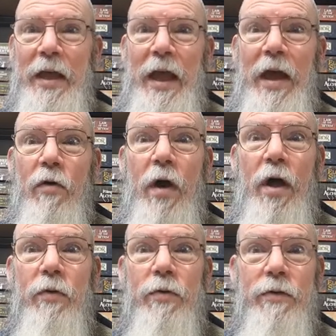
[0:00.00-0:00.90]
how
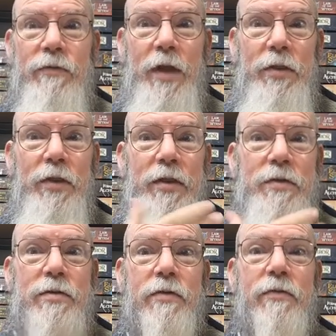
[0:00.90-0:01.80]
I would have done
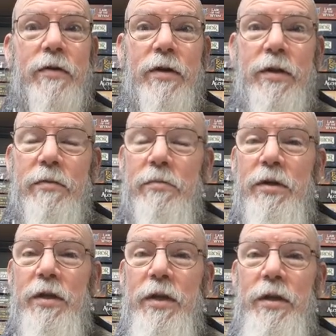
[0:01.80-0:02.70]
things differently.
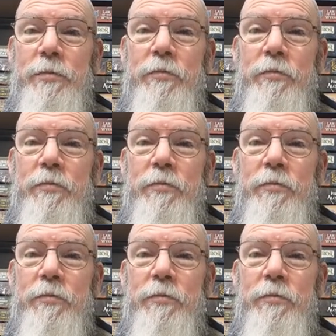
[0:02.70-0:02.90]
But yeah.